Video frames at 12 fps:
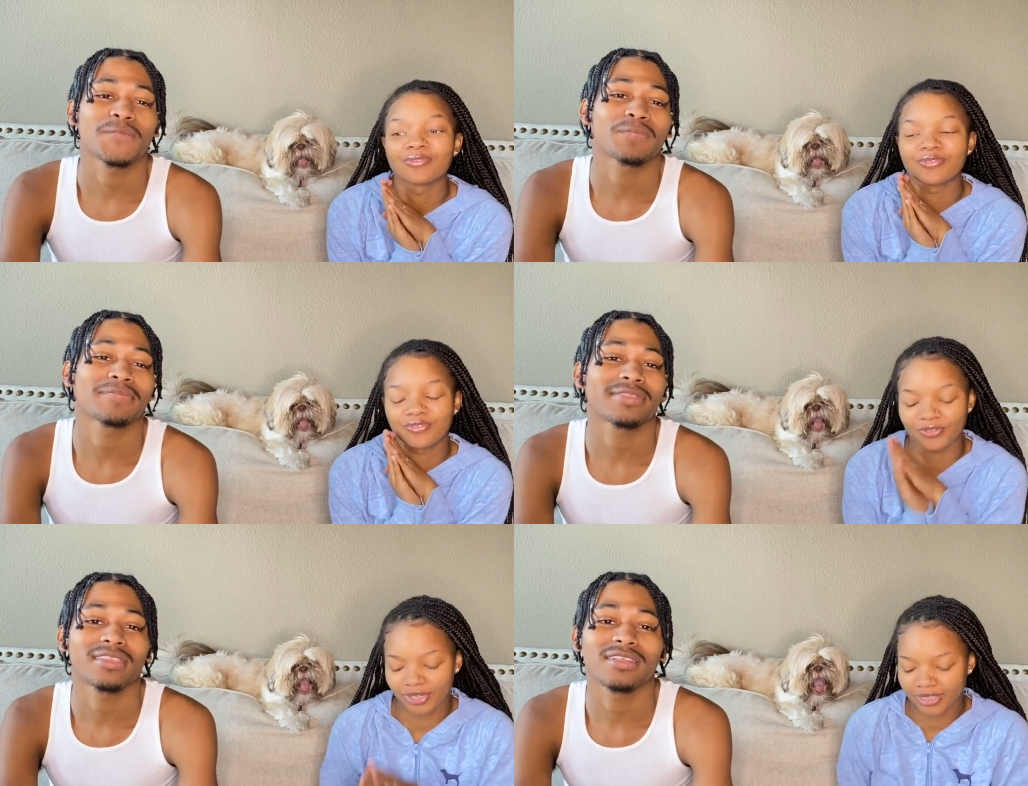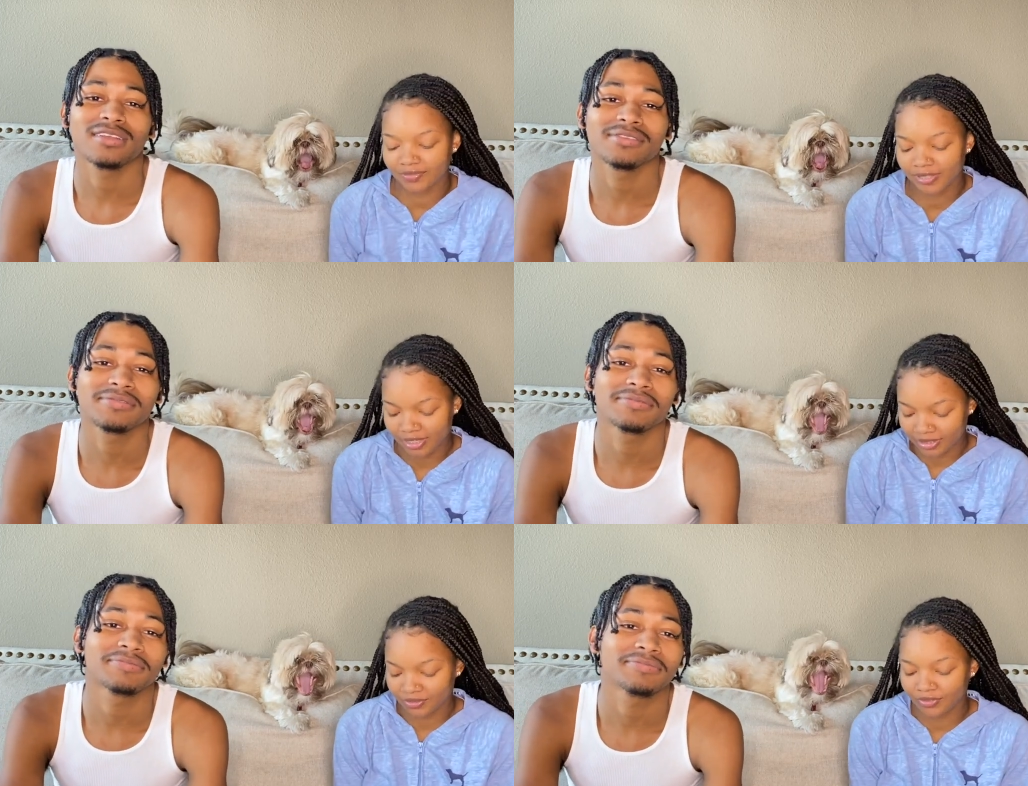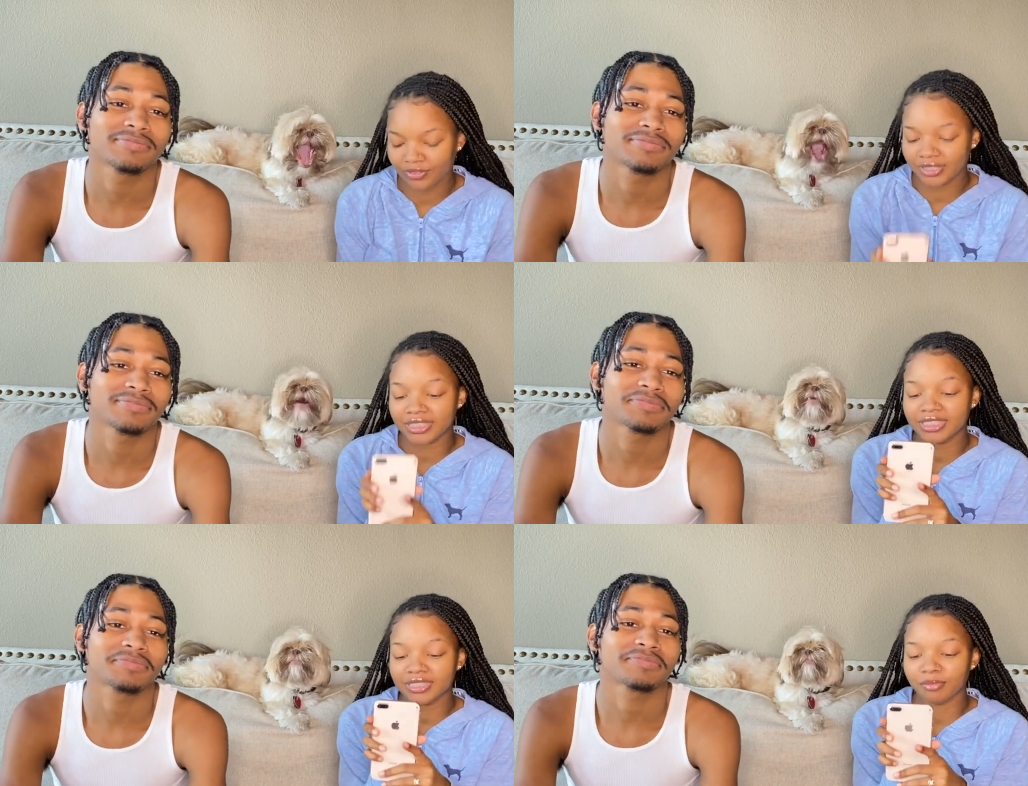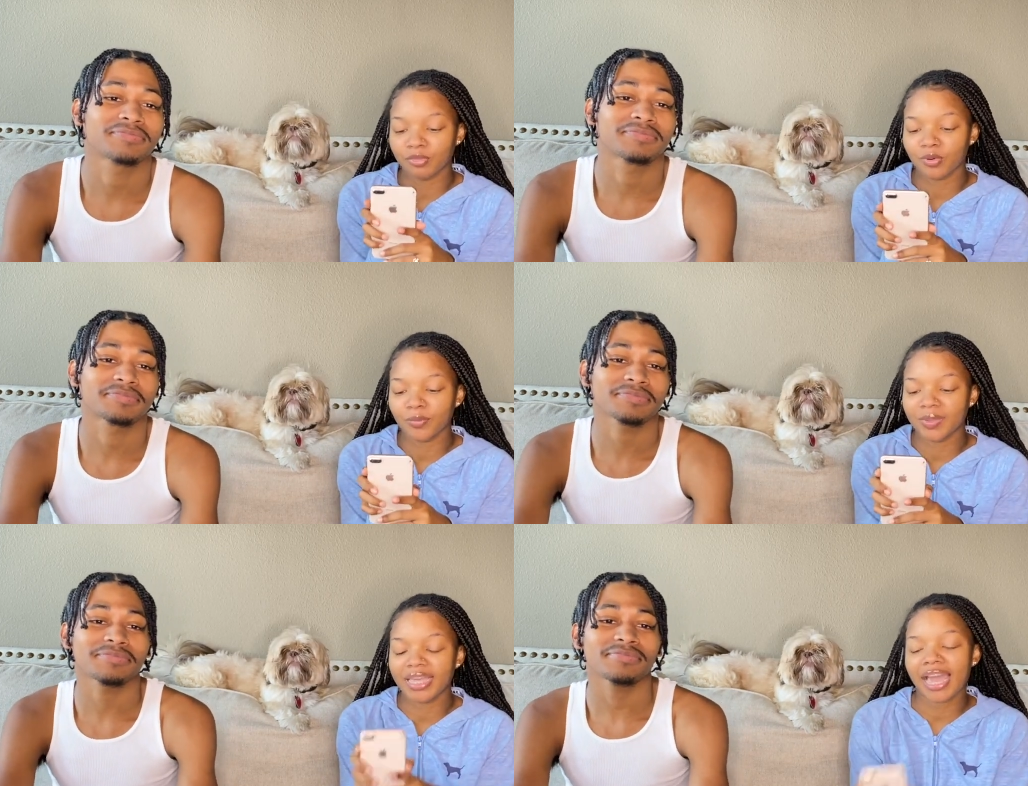Speaker 1: 40 videos for December. We
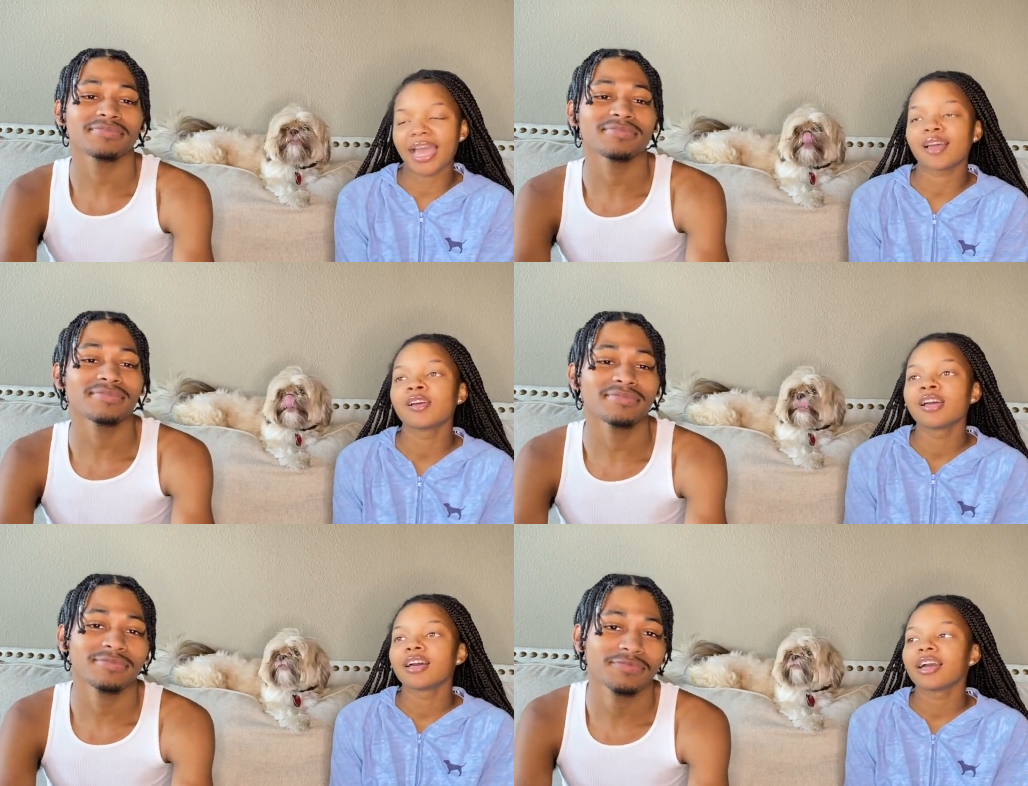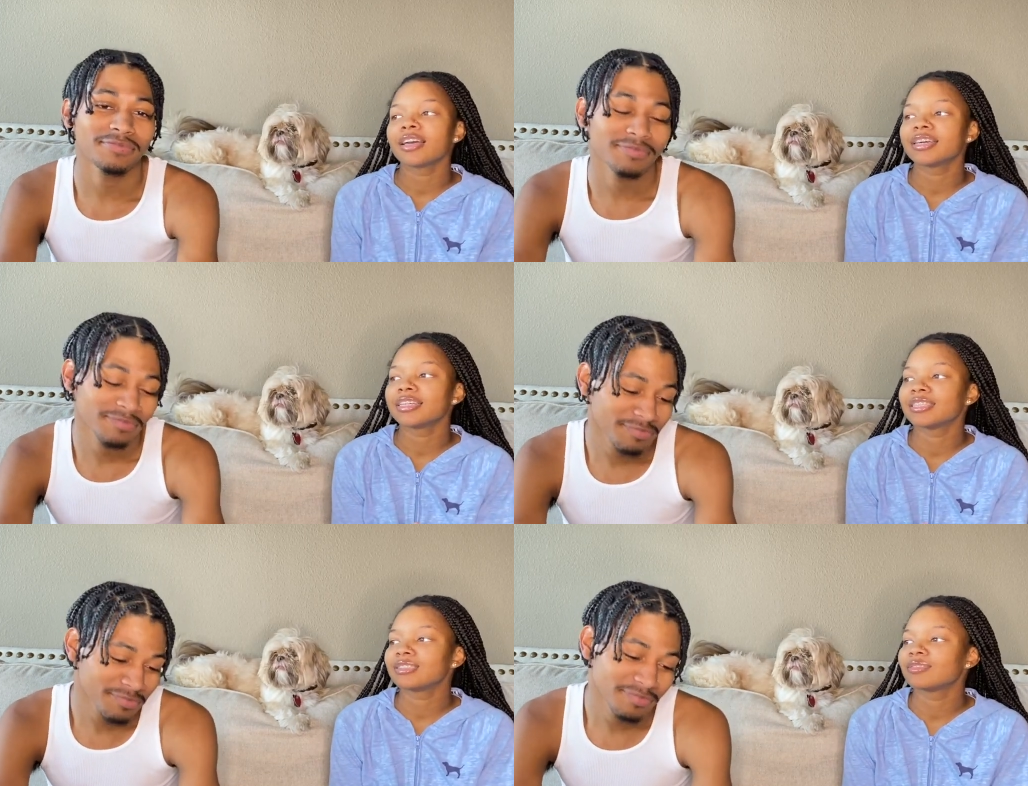got a